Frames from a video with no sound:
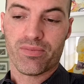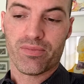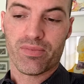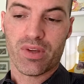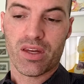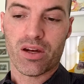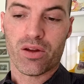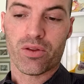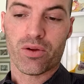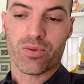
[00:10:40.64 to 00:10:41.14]

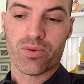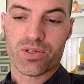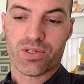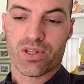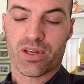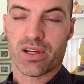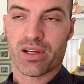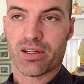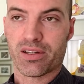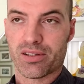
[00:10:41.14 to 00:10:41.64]
there was
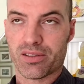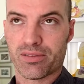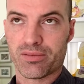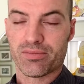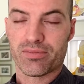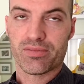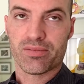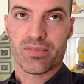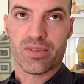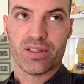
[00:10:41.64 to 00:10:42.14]

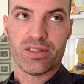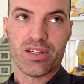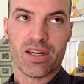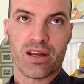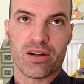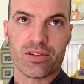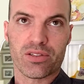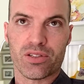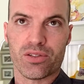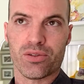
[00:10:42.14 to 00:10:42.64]
a
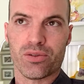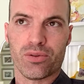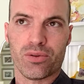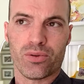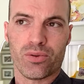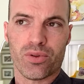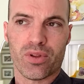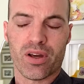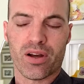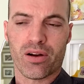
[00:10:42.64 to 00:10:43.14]
day or
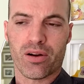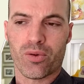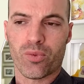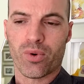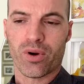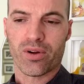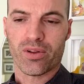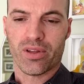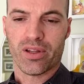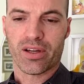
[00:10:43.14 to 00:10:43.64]
two there
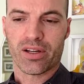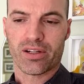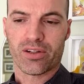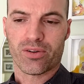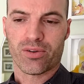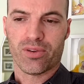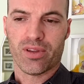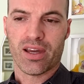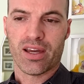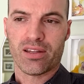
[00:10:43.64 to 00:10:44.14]
where
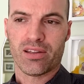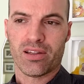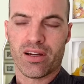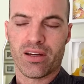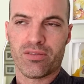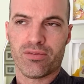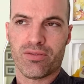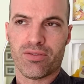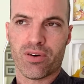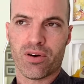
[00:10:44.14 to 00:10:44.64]
her
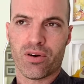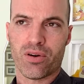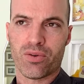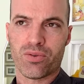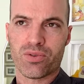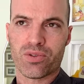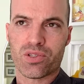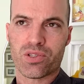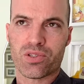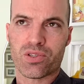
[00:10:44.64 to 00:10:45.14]
landline
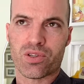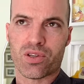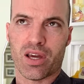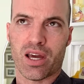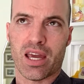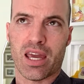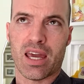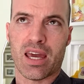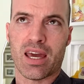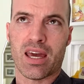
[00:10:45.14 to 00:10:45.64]
phones,
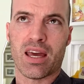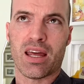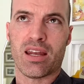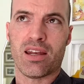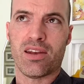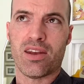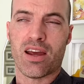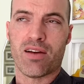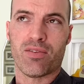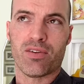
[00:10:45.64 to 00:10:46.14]
I
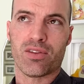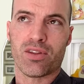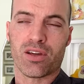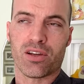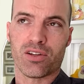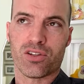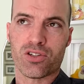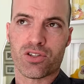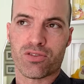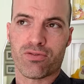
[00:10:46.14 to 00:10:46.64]
had
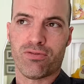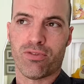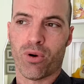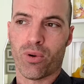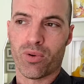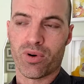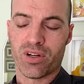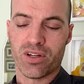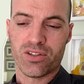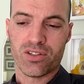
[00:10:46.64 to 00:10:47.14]
everything just
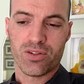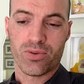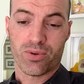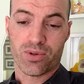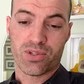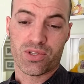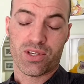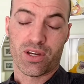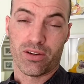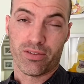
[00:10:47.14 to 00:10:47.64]
forwarded to
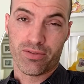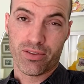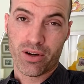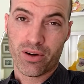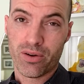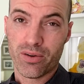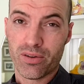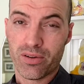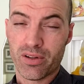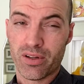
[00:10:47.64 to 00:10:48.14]
her cell
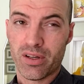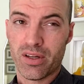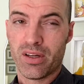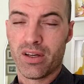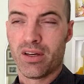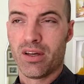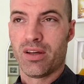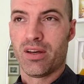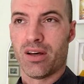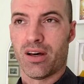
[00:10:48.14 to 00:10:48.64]
phone
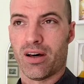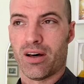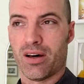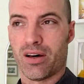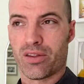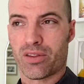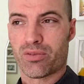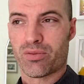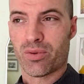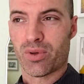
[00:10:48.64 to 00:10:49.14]

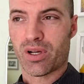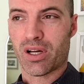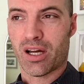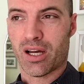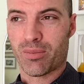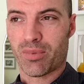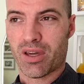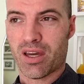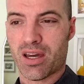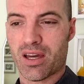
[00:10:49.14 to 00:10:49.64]
through
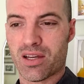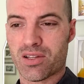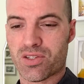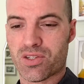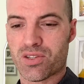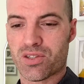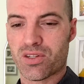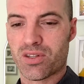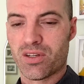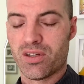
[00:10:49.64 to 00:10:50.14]

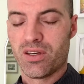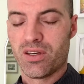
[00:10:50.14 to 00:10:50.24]
Comcast.